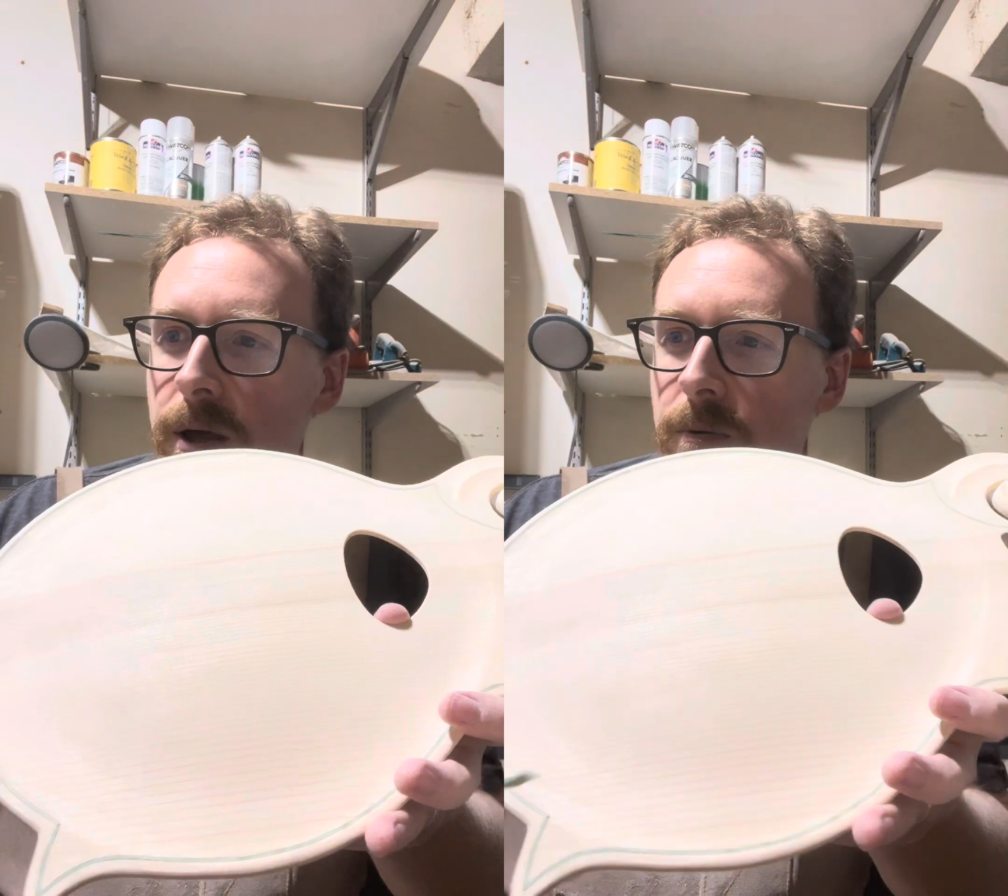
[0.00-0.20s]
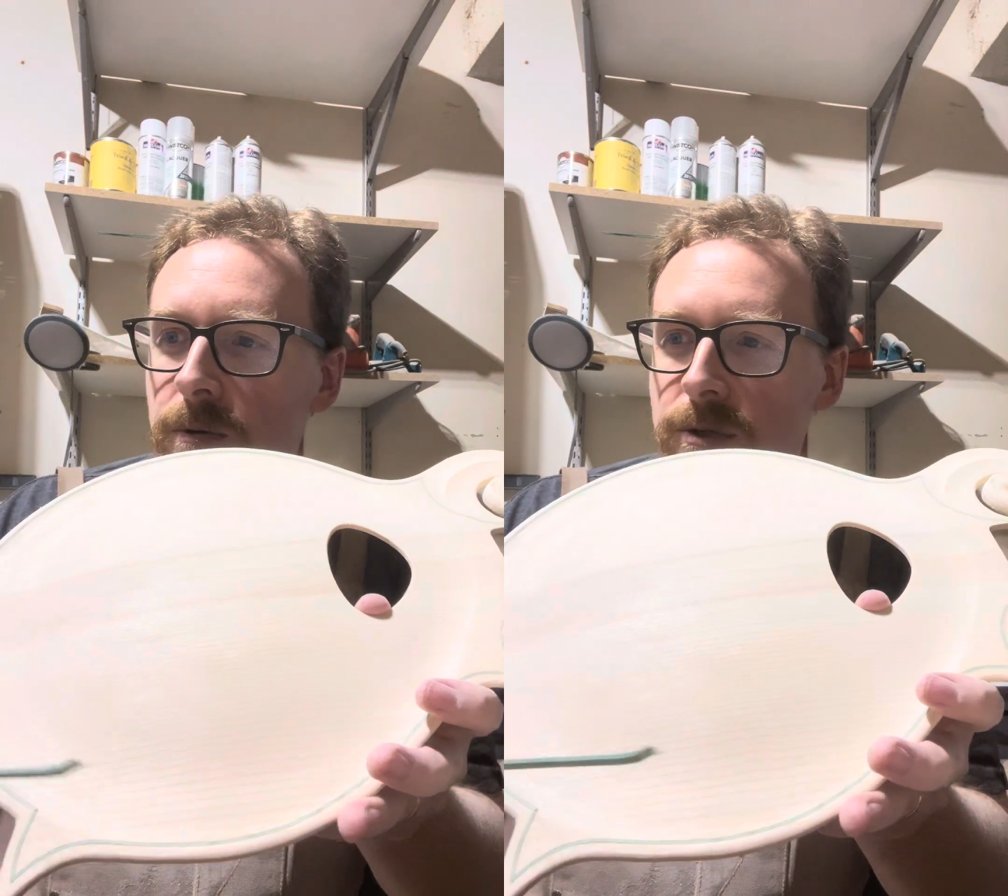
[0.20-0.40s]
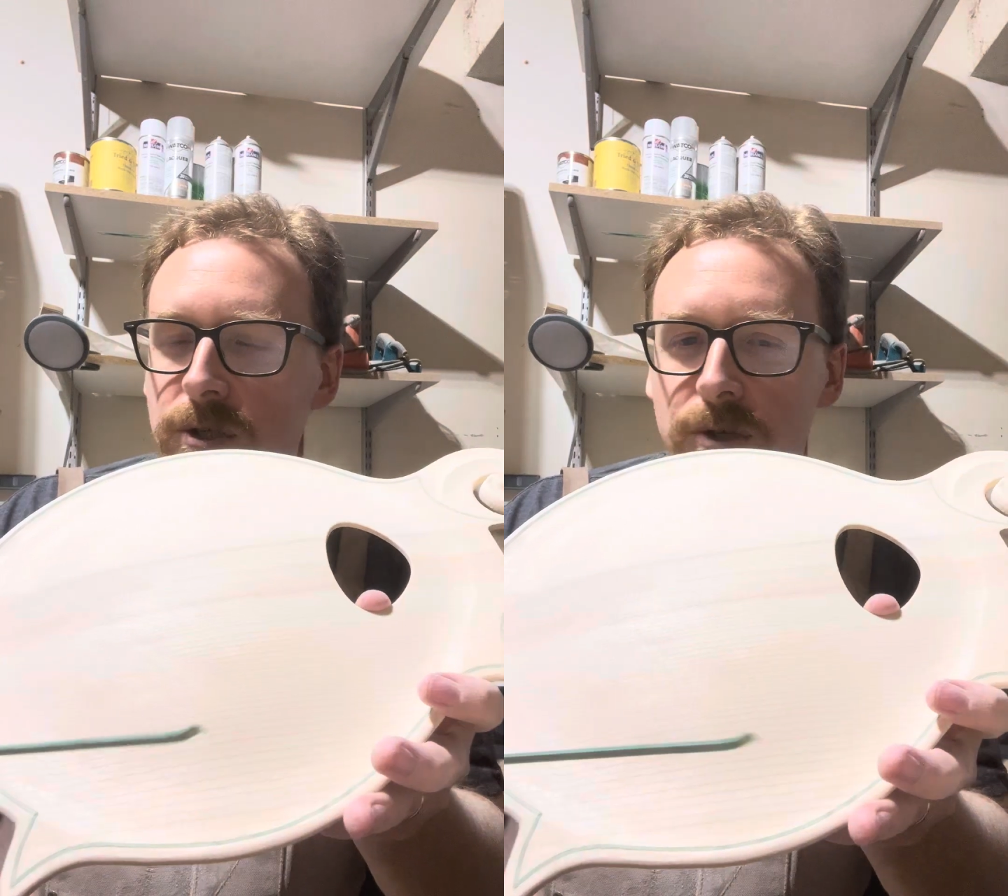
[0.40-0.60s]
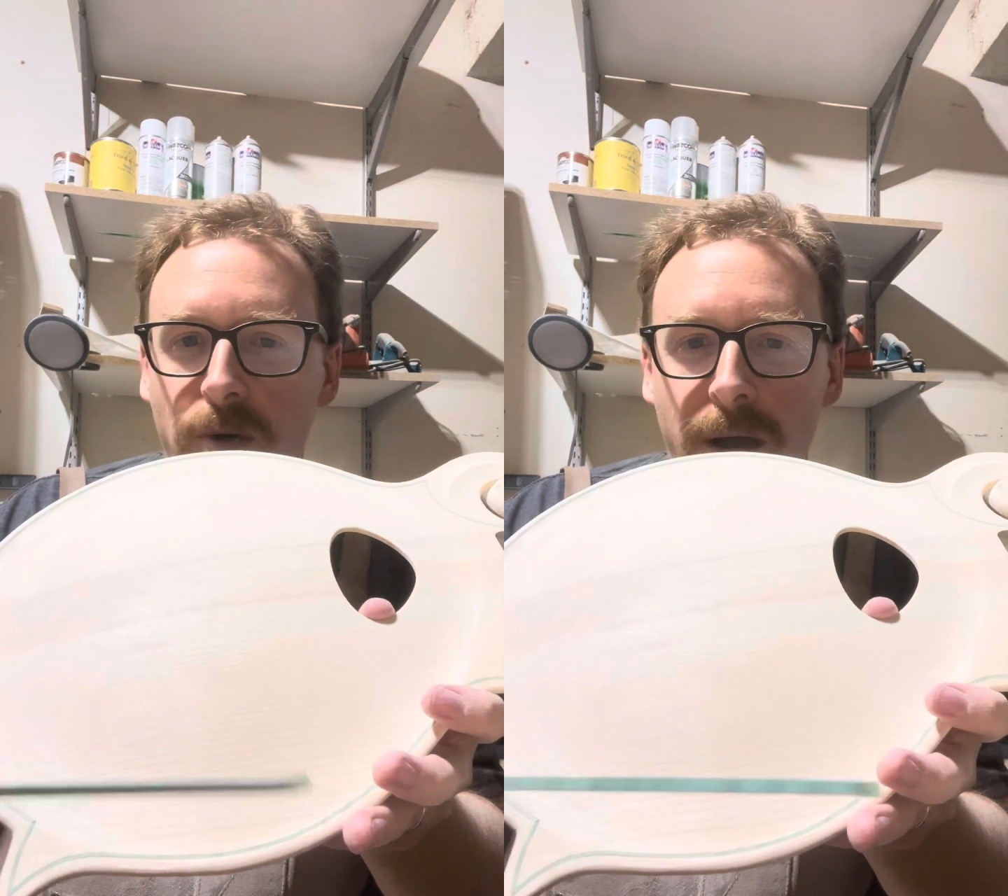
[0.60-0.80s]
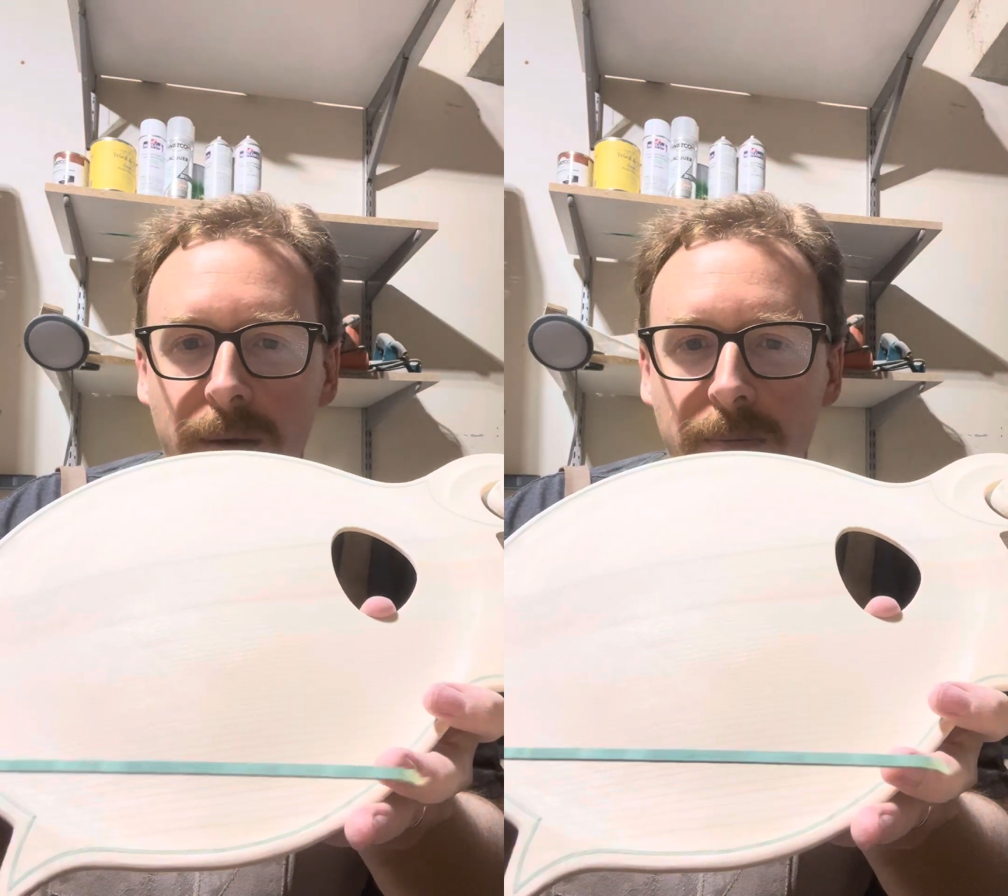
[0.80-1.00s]
was
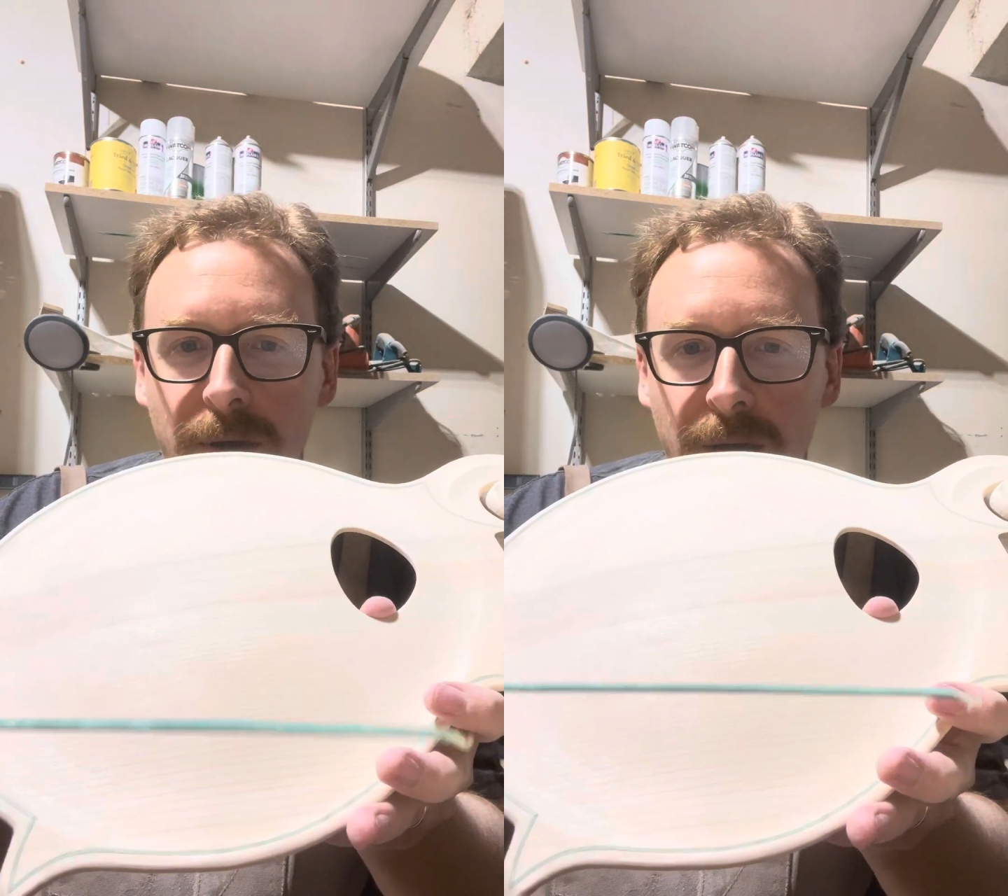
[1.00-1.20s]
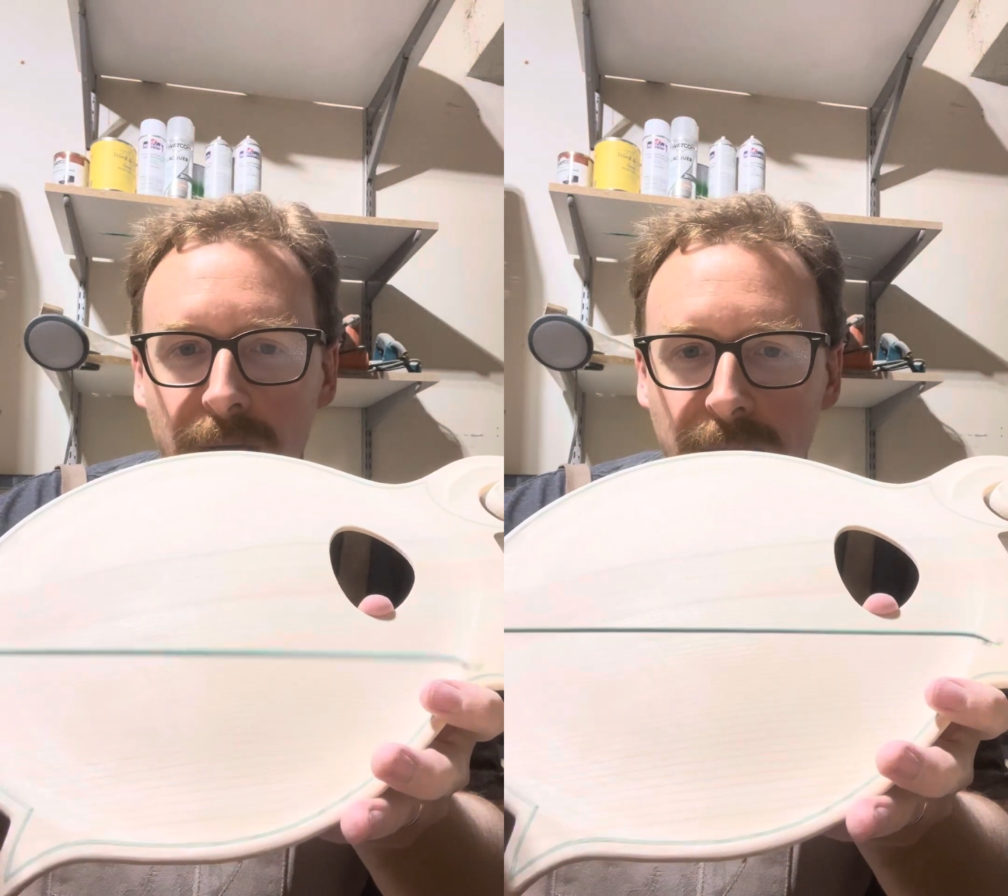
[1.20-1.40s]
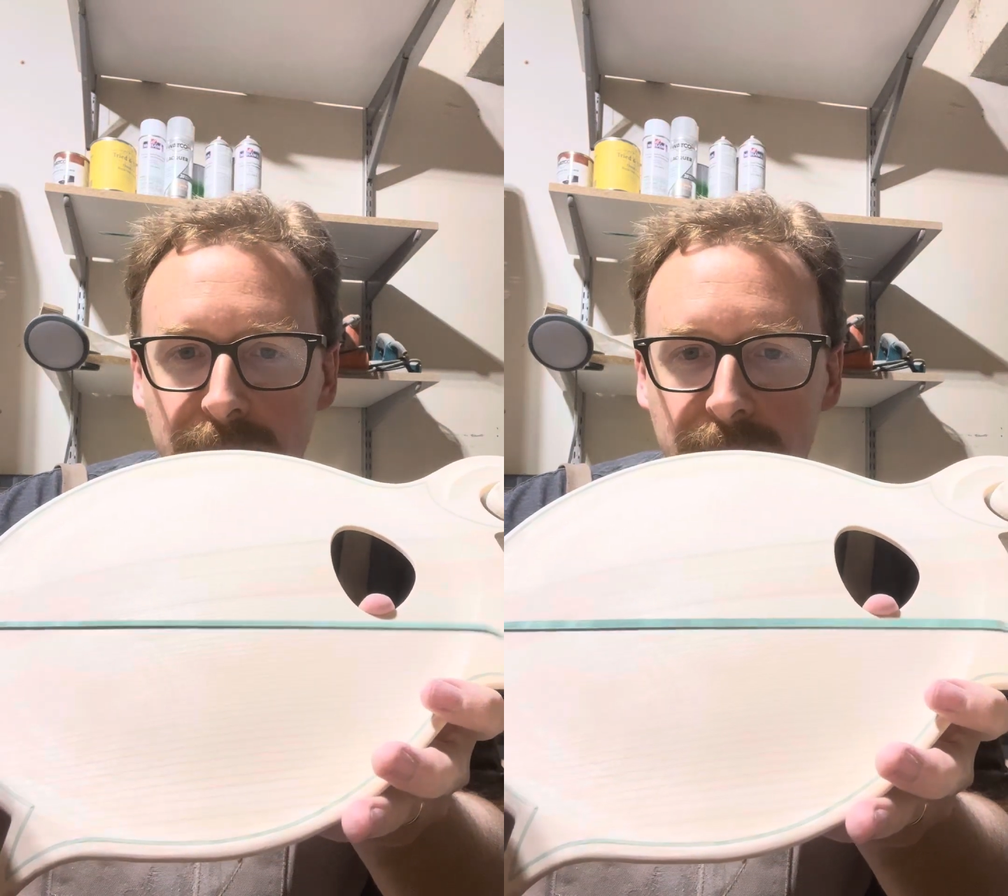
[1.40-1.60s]
scrap and I